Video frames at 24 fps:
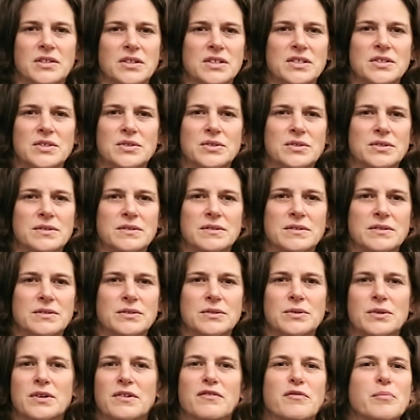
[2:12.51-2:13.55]
are
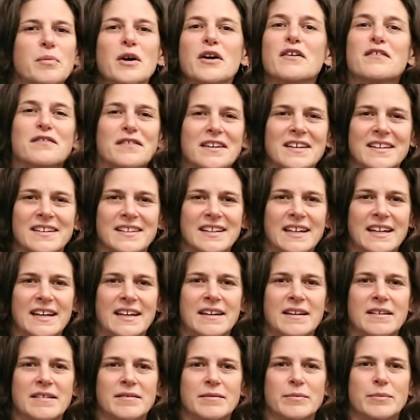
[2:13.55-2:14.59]
sort of
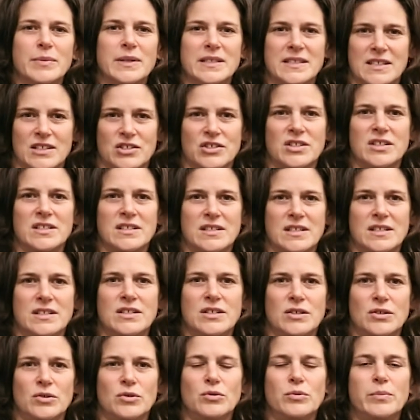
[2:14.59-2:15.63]
perfectly positioned to
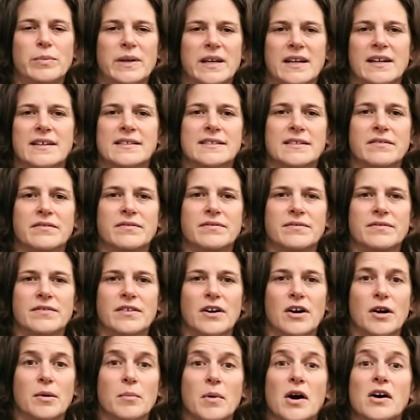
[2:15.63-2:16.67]
do because of
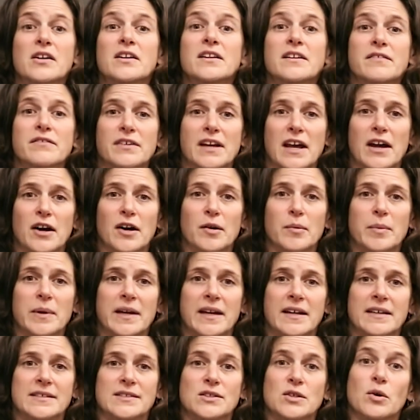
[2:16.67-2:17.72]
our model of care
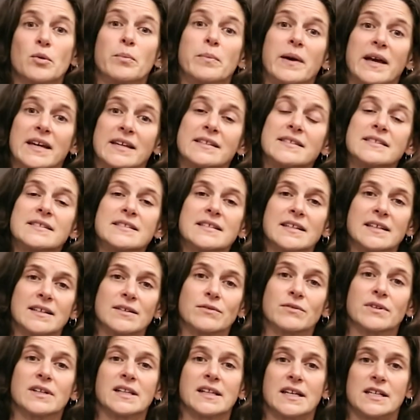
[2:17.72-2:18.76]
being so based in
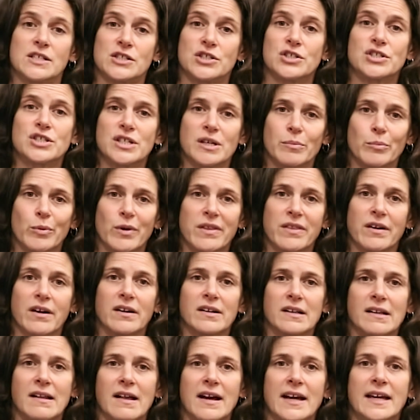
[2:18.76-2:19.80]
relationship with our
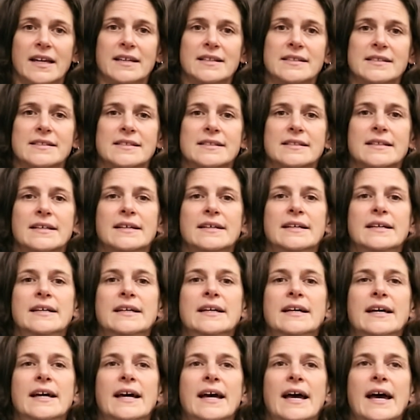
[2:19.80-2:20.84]
clients.
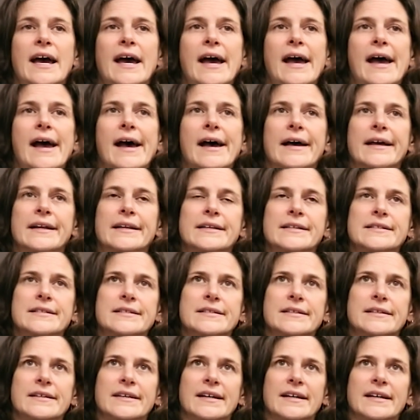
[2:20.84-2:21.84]
And